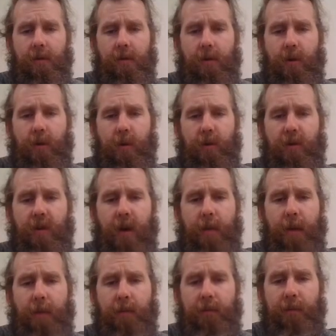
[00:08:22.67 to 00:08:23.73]
Normal
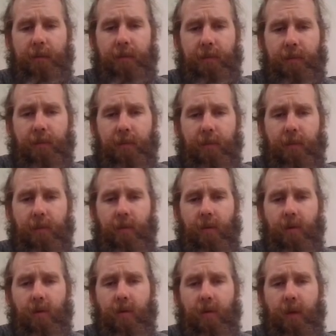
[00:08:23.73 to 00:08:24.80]
summon.
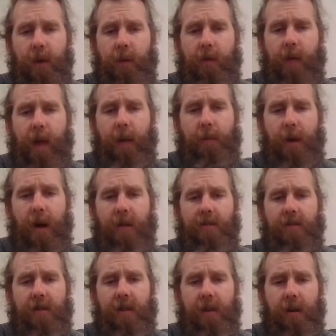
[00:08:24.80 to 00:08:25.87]
Swing over that
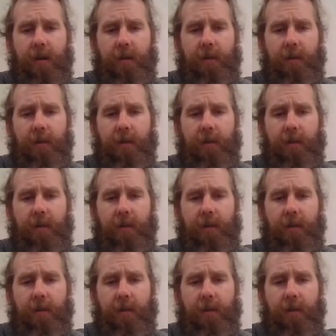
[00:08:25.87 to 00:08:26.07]
monster.